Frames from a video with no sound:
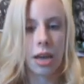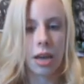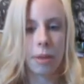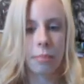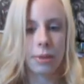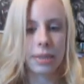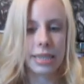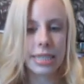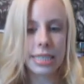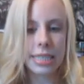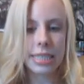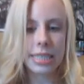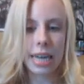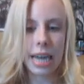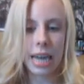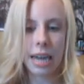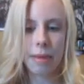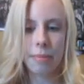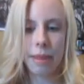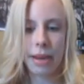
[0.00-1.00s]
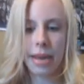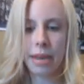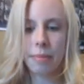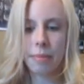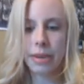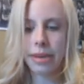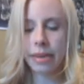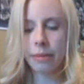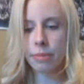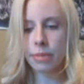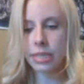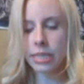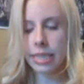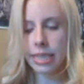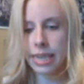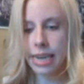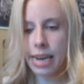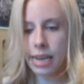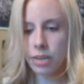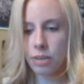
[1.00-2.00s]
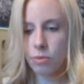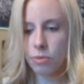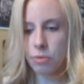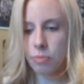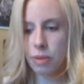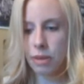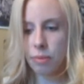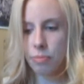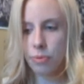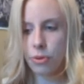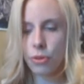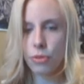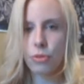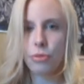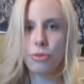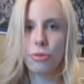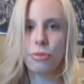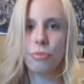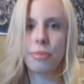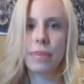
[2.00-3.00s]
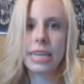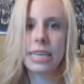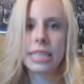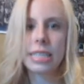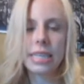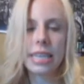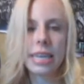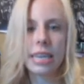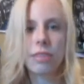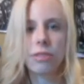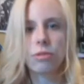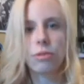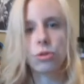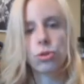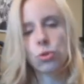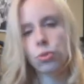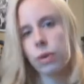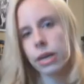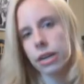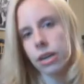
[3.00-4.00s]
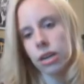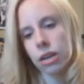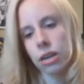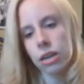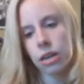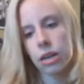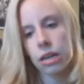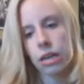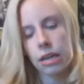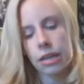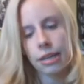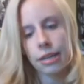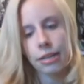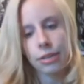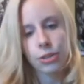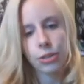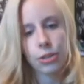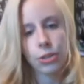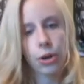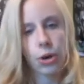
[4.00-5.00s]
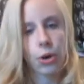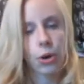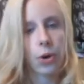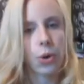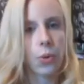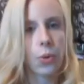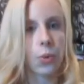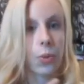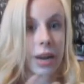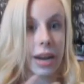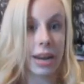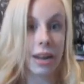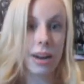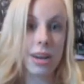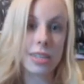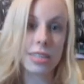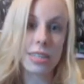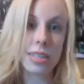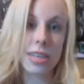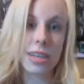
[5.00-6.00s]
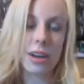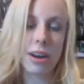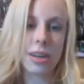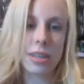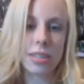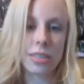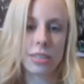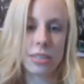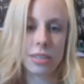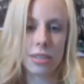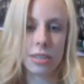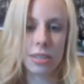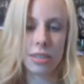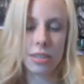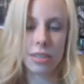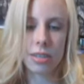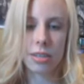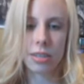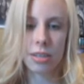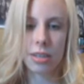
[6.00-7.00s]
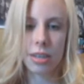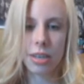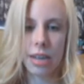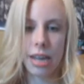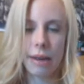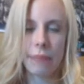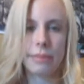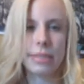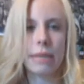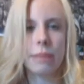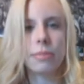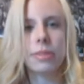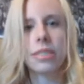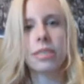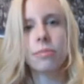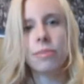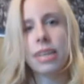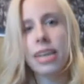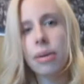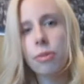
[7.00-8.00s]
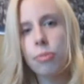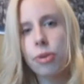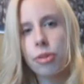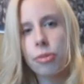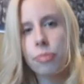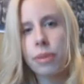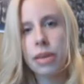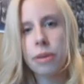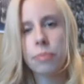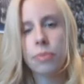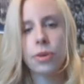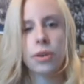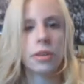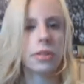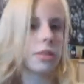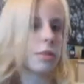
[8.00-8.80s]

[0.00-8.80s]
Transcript: But this time I had been able to connect with people through Mixi and through Twitter, so when I got to the concert, I was able to meet up with people.